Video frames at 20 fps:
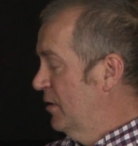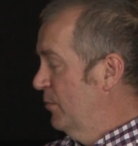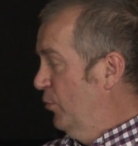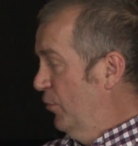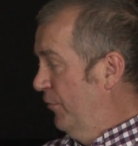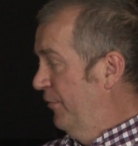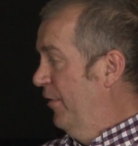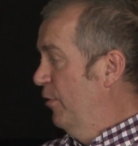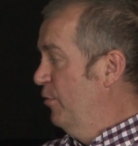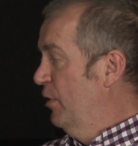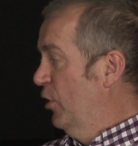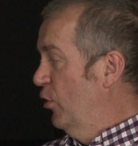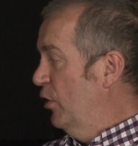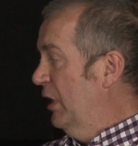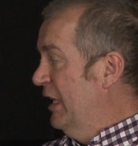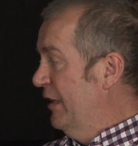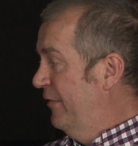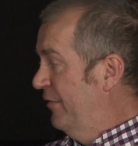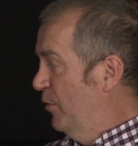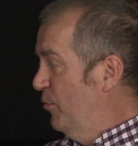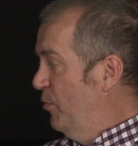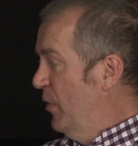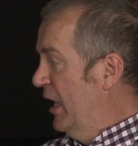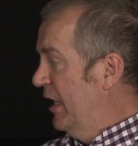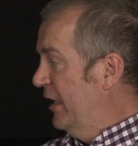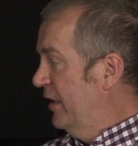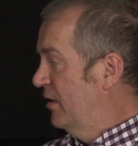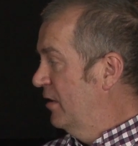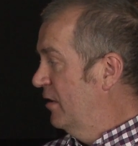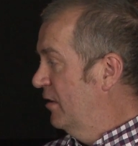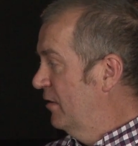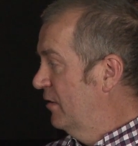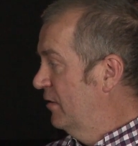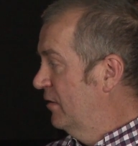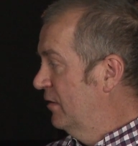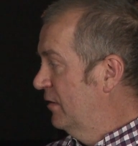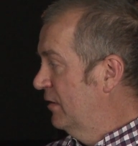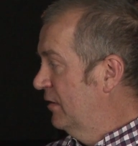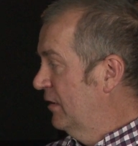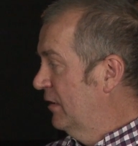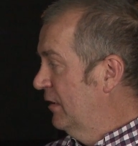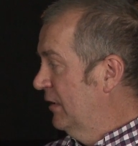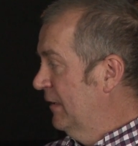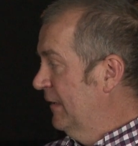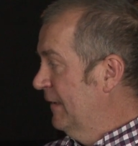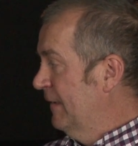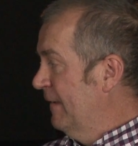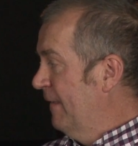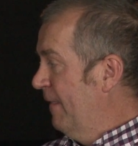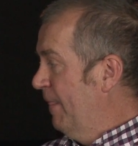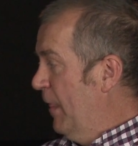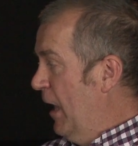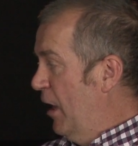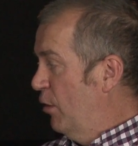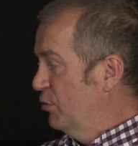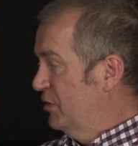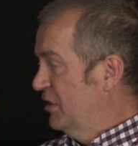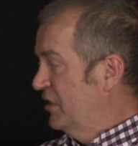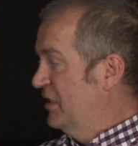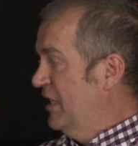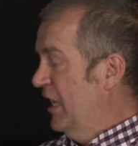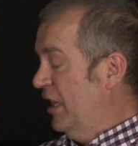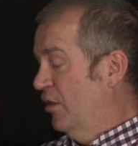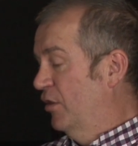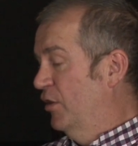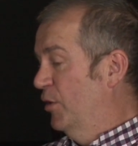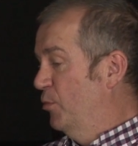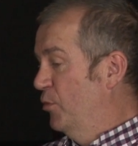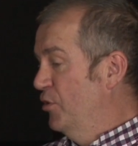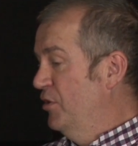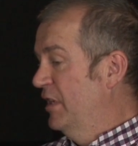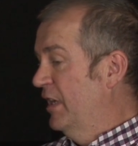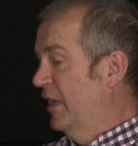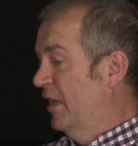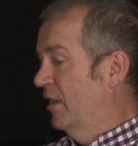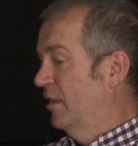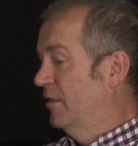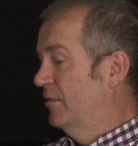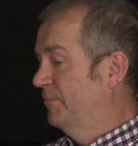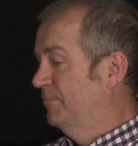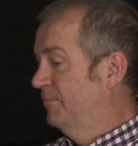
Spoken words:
But very luckily for me, I was a tech on the Monday,